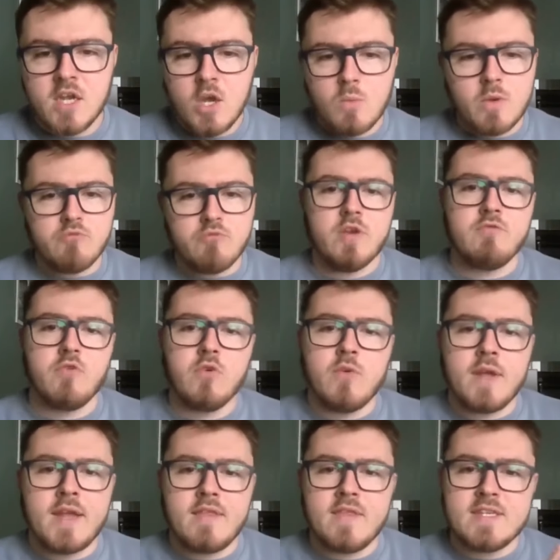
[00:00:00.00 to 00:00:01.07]
We're
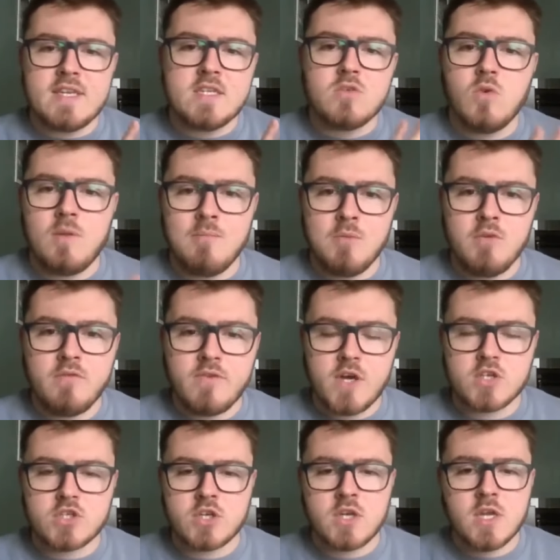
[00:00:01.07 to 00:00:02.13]
rerouting this into immune
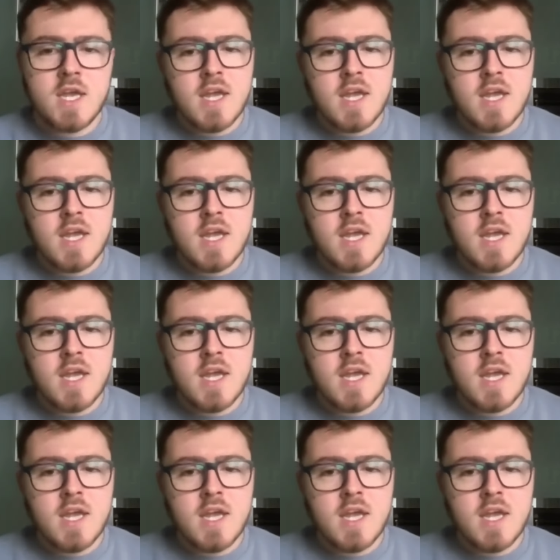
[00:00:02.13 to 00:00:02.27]
function.